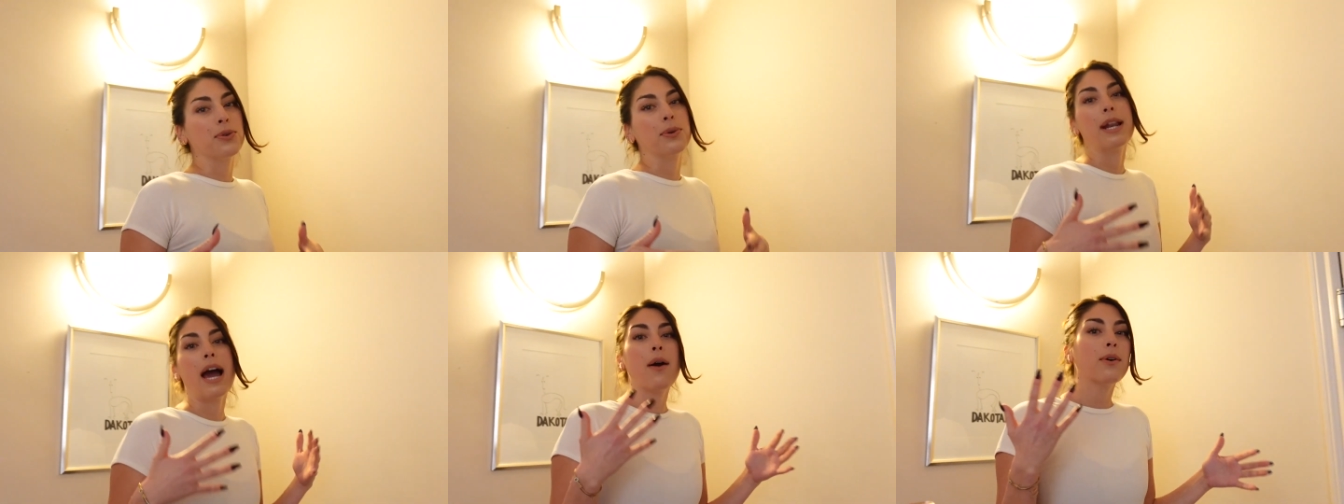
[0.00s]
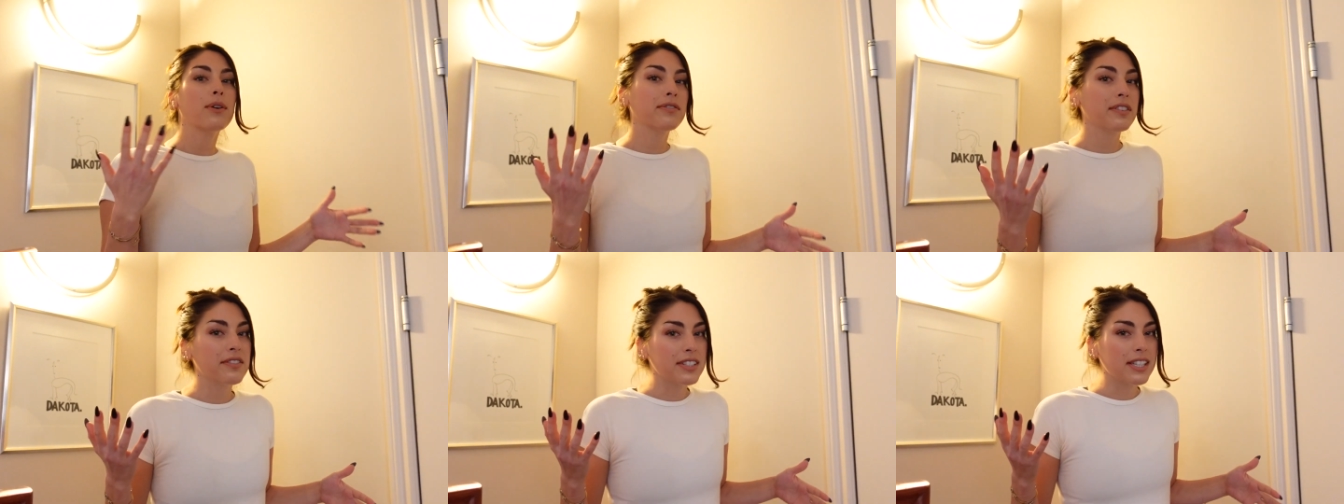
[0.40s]
to an hour and
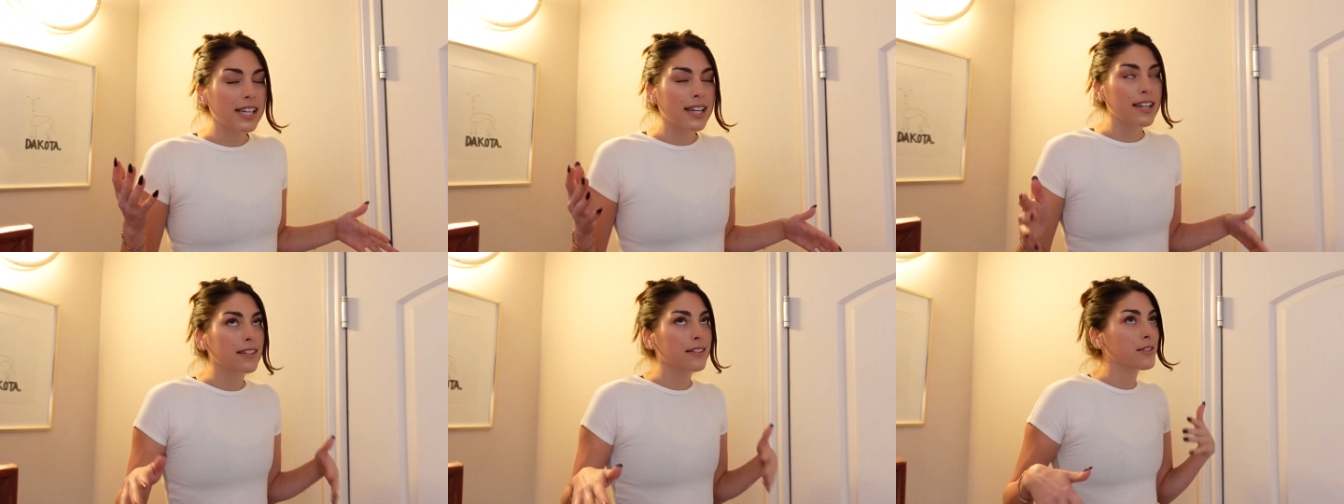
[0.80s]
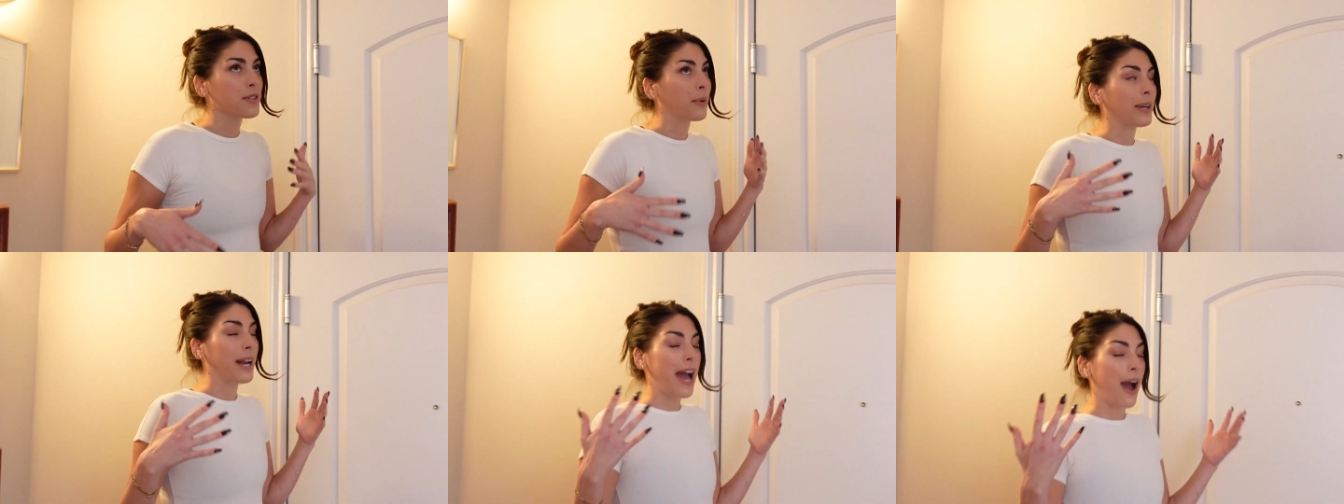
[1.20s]
15 to
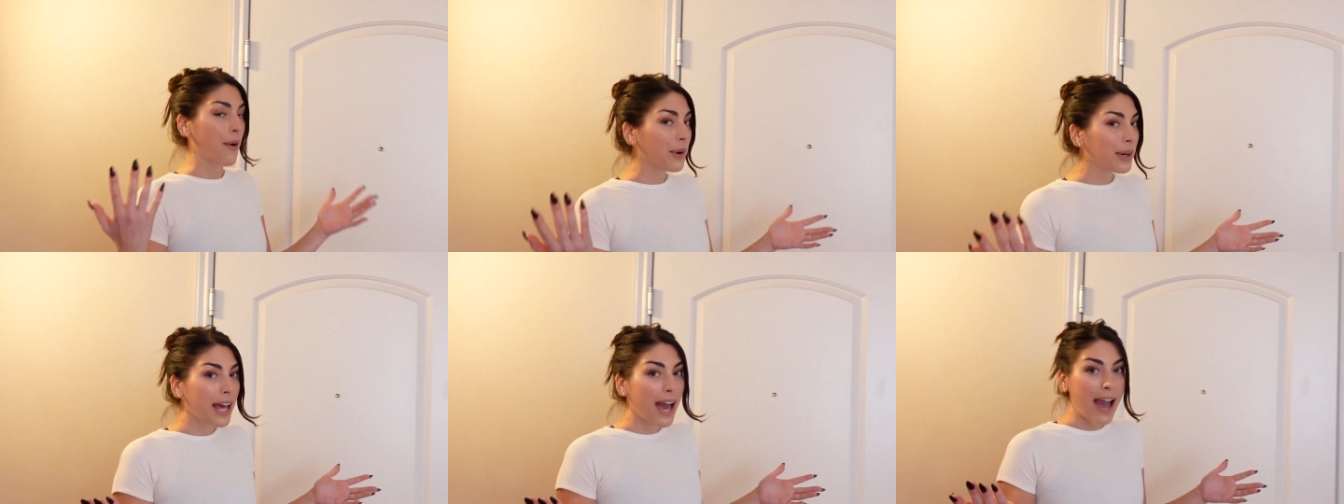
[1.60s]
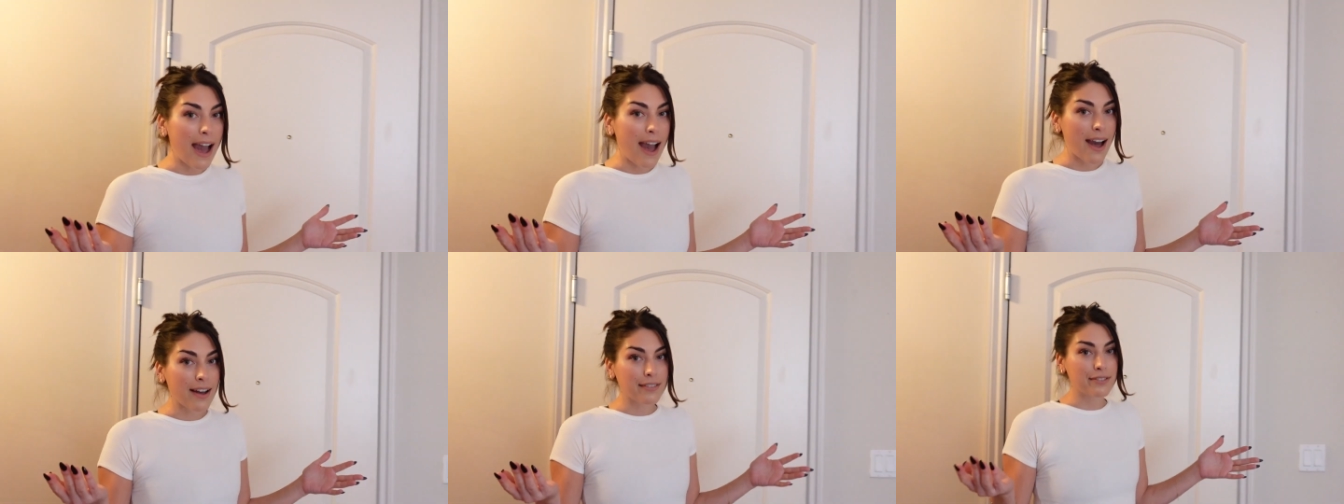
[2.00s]
an hour and a
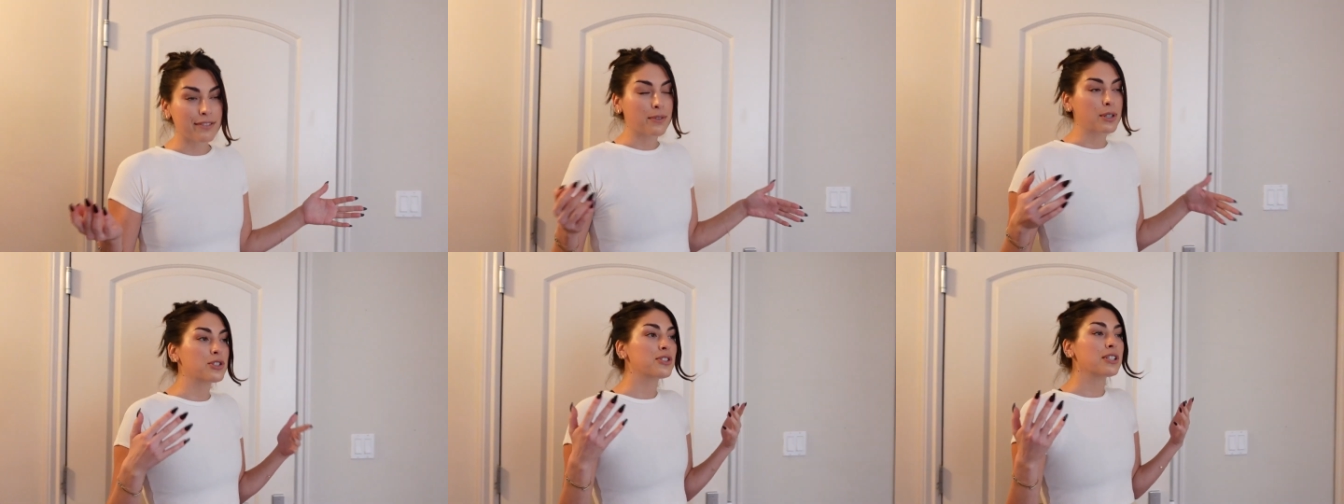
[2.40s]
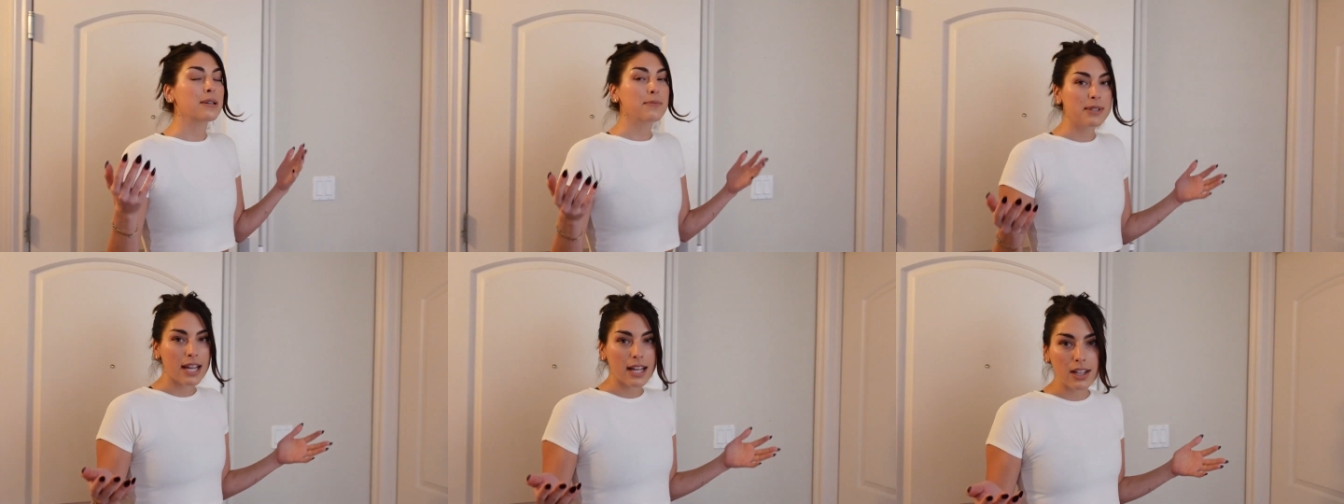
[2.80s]
half, which
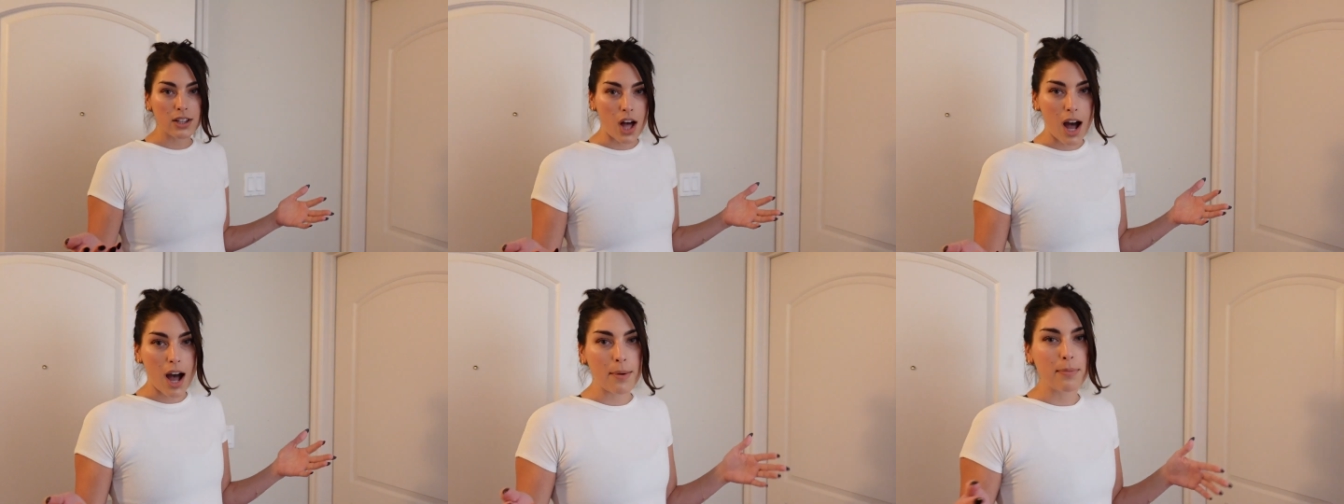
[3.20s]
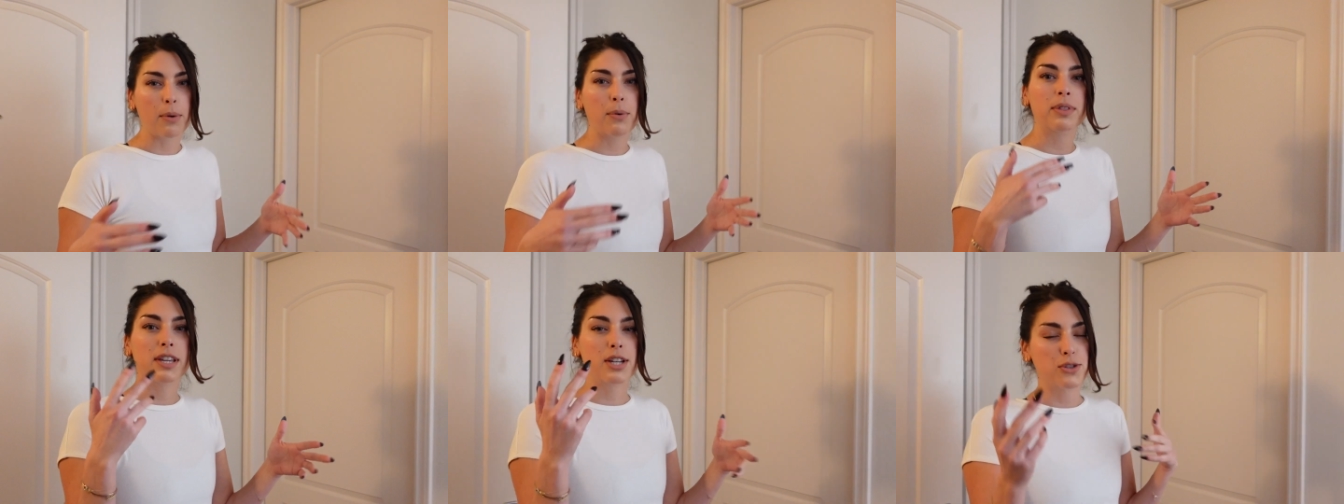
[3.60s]
seems like a lot, but
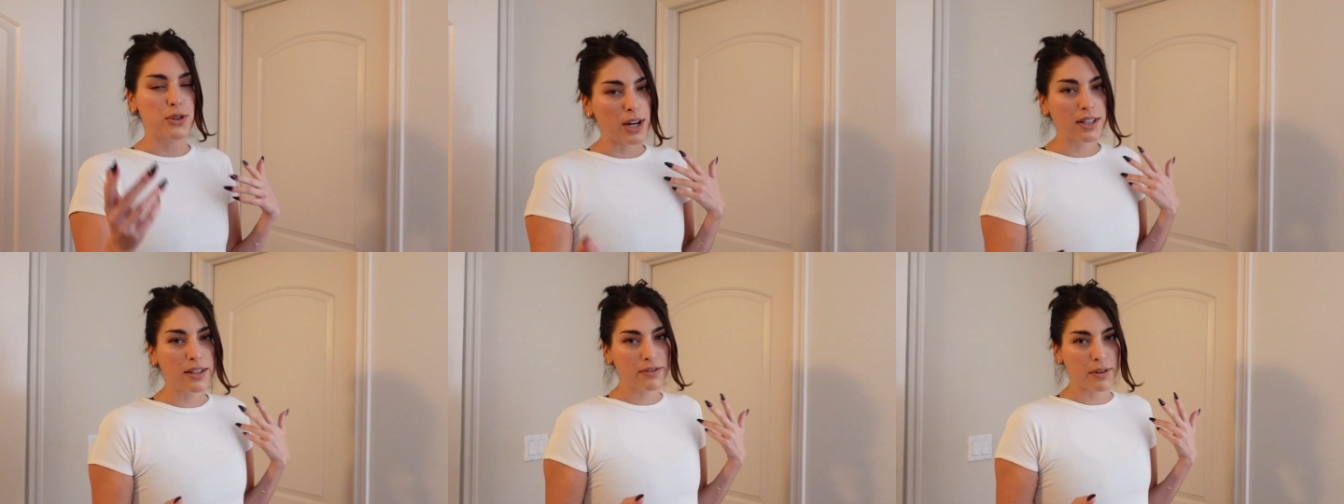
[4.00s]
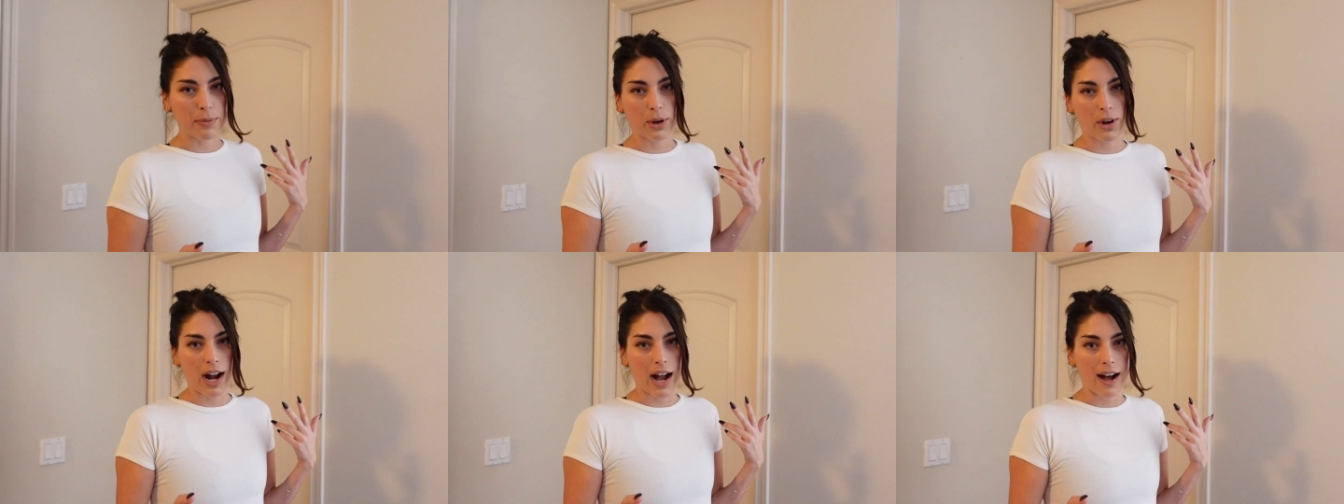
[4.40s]
with the adrenaline from the
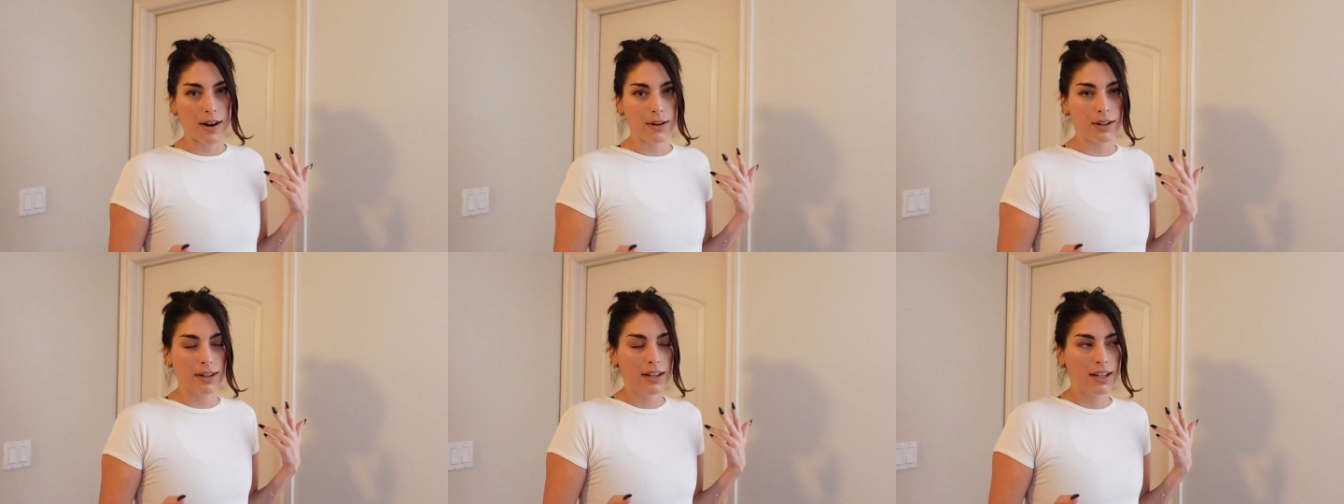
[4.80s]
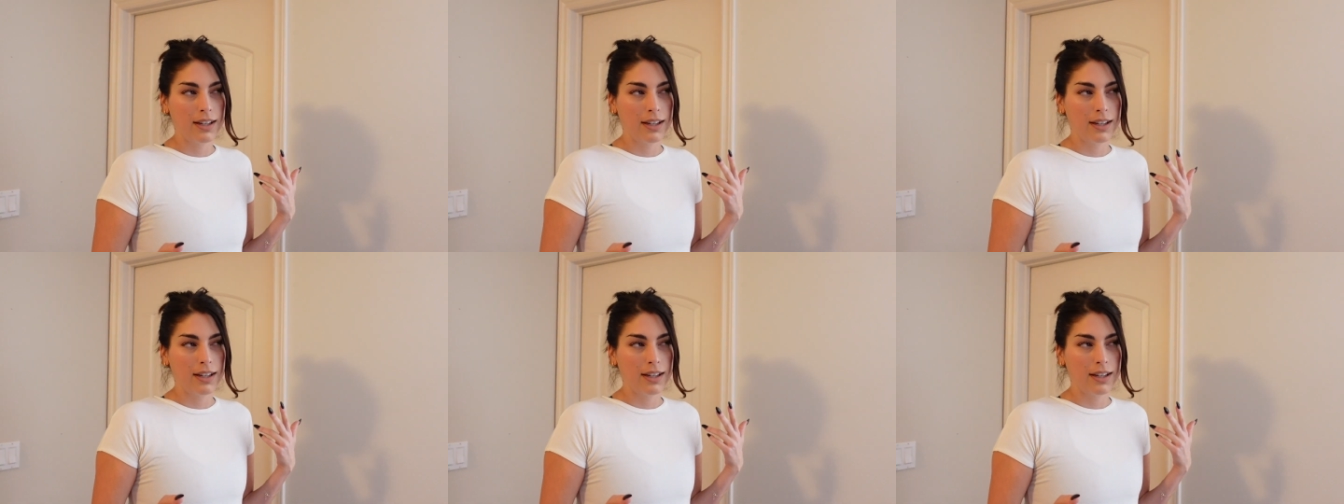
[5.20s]
crowd,